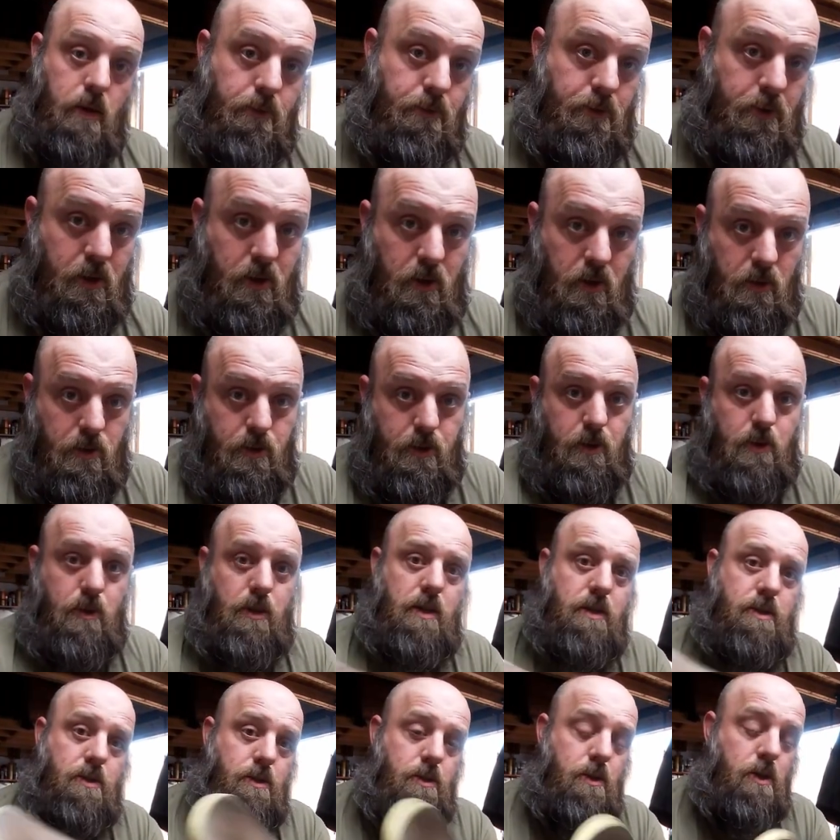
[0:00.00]
if you're going to do
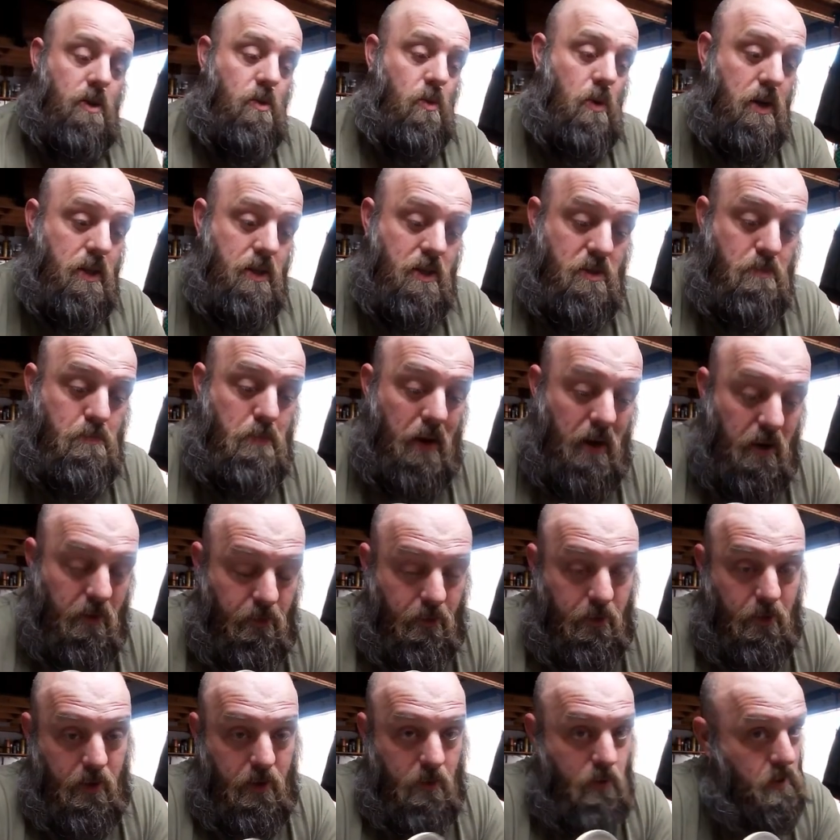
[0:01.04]
this and you're going to wear these
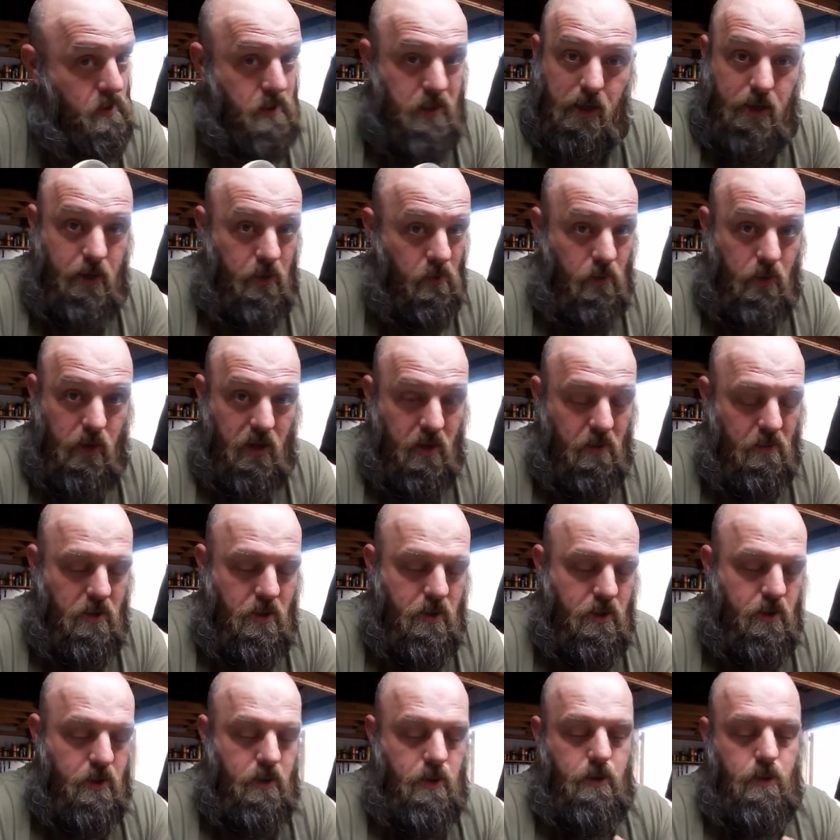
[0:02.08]
barefooted, which I don't
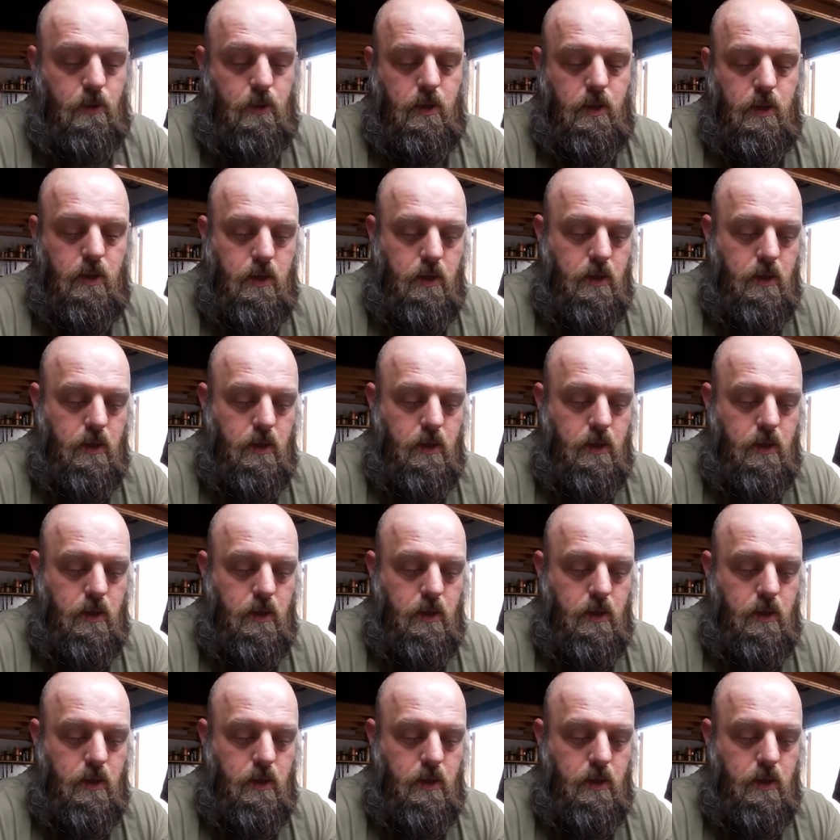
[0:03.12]
recommend you do,